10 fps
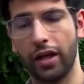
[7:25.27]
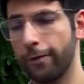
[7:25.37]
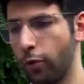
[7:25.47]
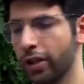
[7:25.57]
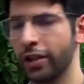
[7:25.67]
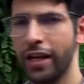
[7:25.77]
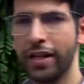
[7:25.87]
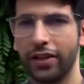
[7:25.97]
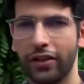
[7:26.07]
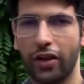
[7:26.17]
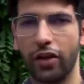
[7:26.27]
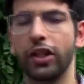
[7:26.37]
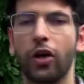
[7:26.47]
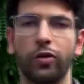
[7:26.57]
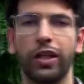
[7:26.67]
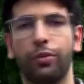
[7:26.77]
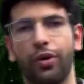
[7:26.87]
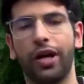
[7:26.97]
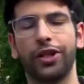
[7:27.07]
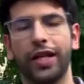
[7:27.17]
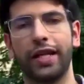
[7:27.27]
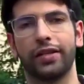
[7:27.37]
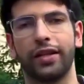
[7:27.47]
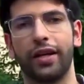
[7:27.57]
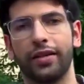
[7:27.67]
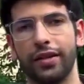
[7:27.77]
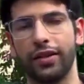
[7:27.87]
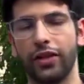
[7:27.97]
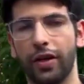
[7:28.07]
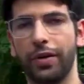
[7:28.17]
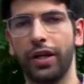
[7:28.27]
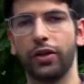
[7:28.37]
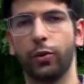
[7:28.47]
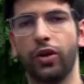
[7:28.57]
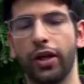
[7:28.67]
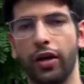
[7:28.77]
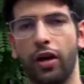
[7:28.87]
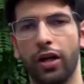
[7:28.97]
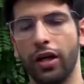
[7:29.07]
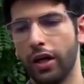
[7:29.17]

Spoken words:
Now, of course, this is not the only project that this company is working on